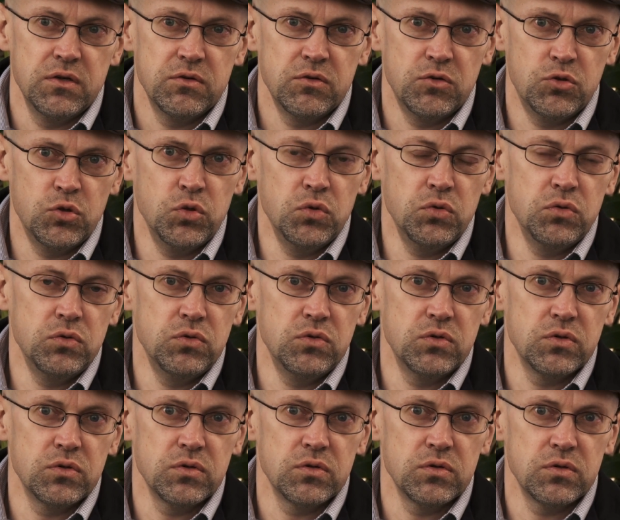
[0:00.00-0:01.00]
glue,
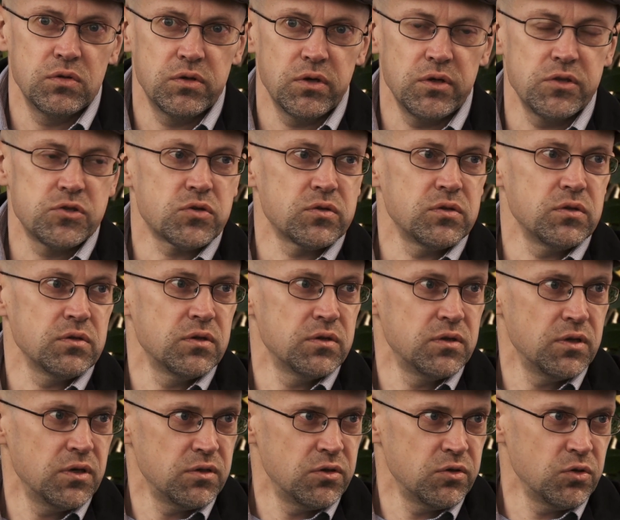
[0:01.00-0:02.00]
cultural and
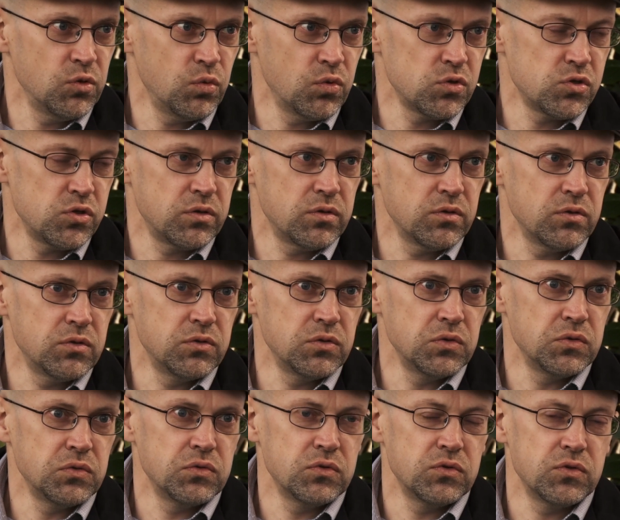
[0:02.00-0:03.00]
ideological
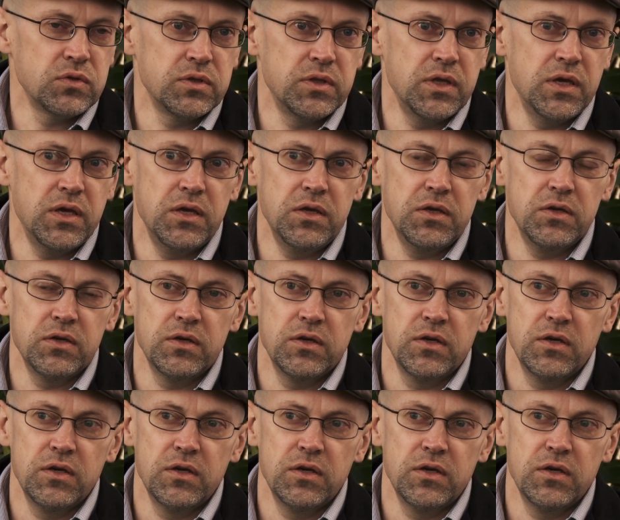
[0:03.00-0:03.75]
glue. They